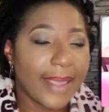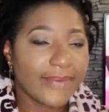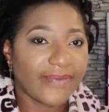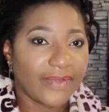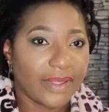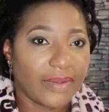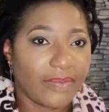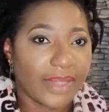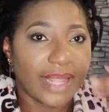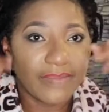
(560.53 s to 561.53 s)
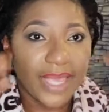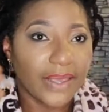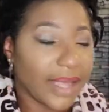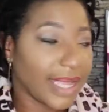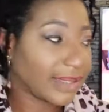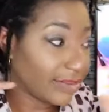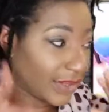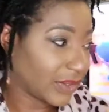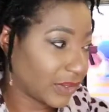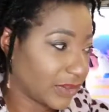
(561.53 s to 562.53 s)
if they make your eyes to
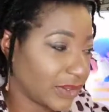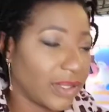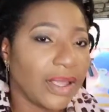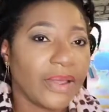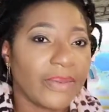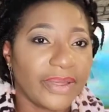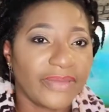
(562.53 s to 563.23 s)
be subtle. Mm-hmm.